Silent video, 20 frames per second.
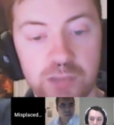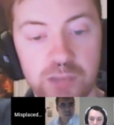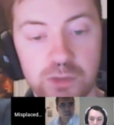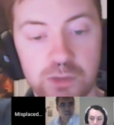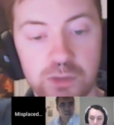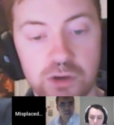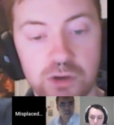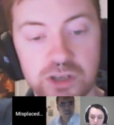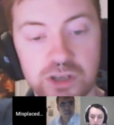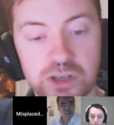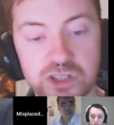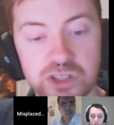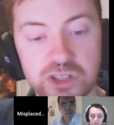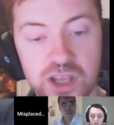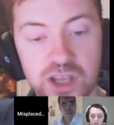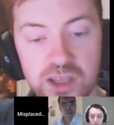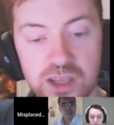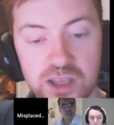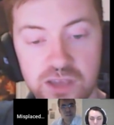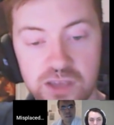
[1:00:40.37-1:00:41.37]
mid-range
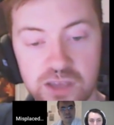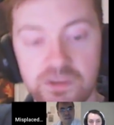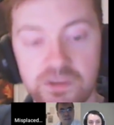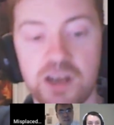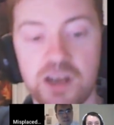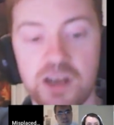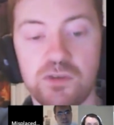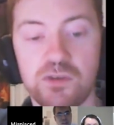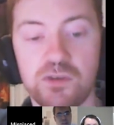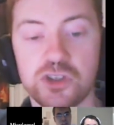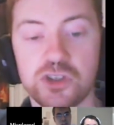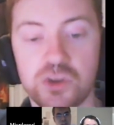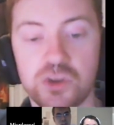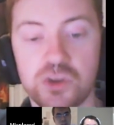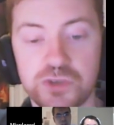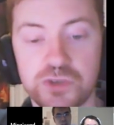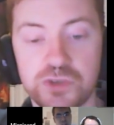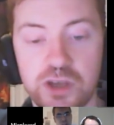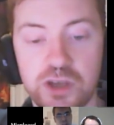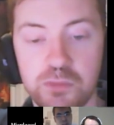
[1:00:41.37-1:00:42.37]
deck if that ever
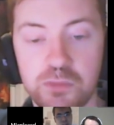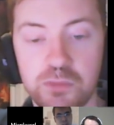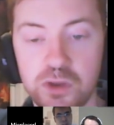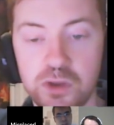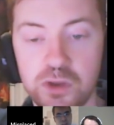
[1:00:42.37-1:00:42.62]
shows up,